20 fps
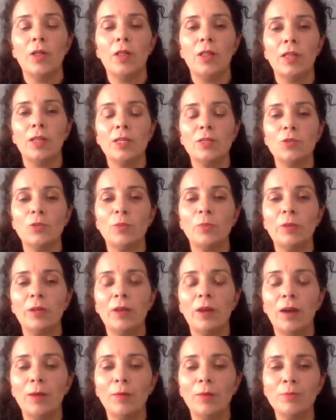let's open it
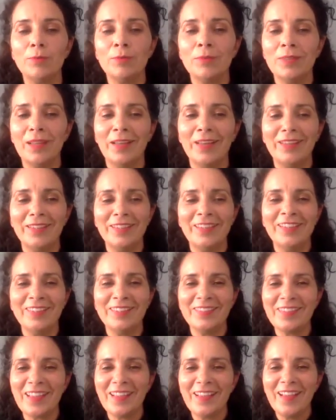up.
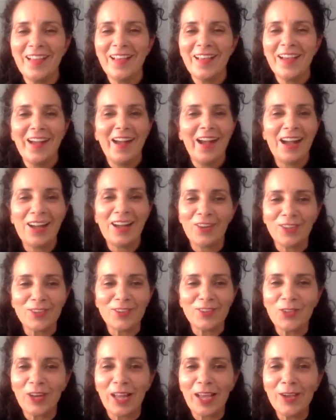And I got
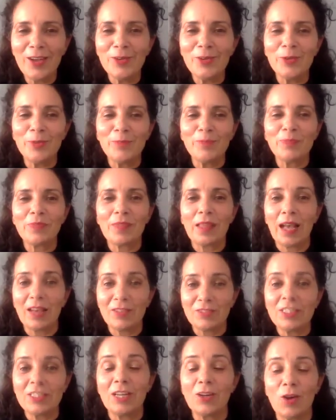thrown out
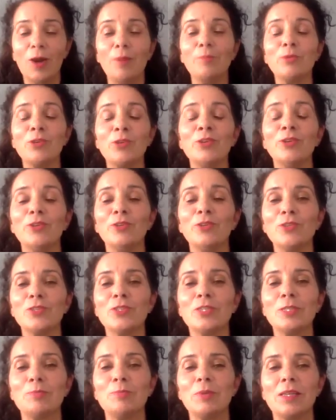after I got
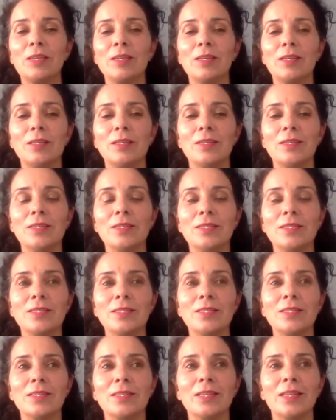abused
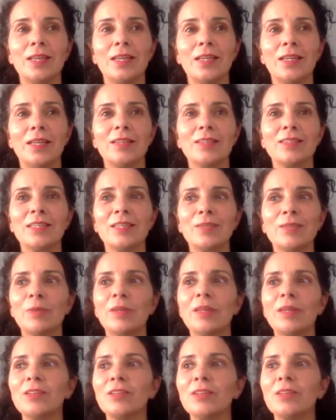and I said,
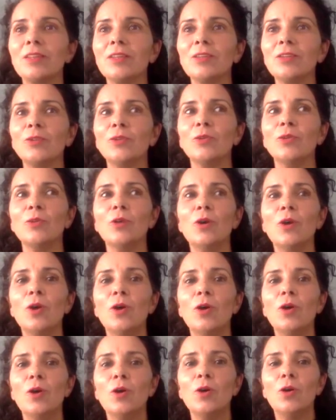but,
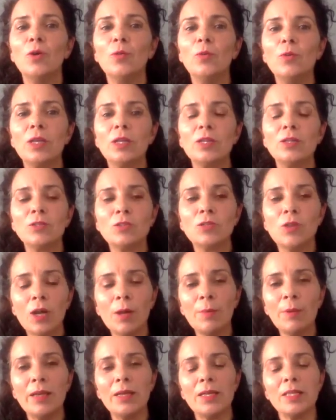we can talk
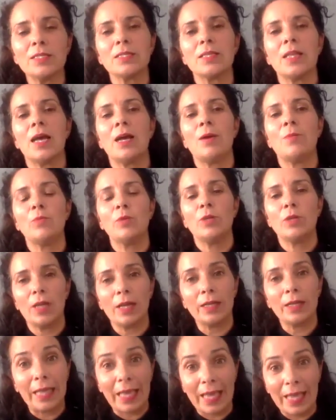about Islam,
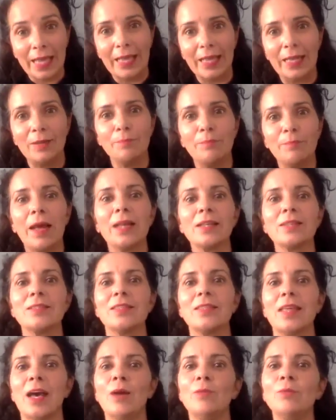again, back to
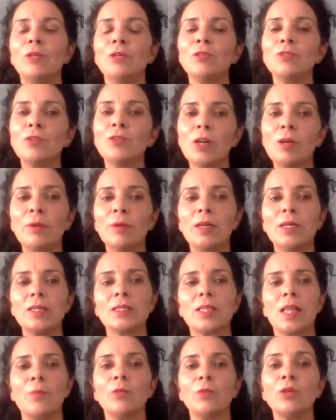that. We can talk about
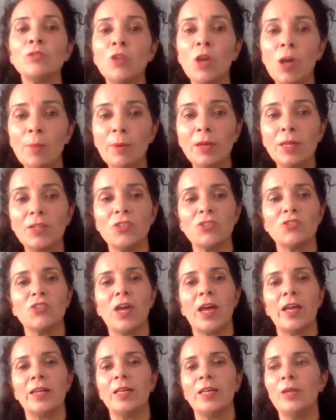Islam, we can talk about
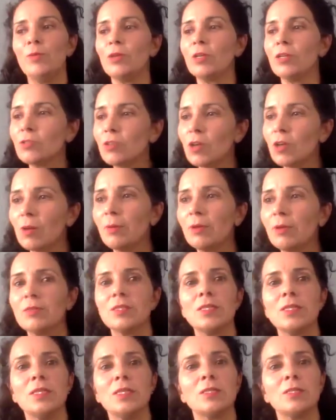Christianity, we can talk about
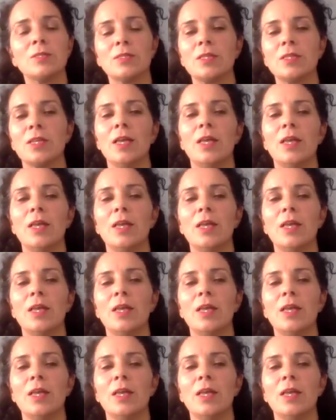Sikhs.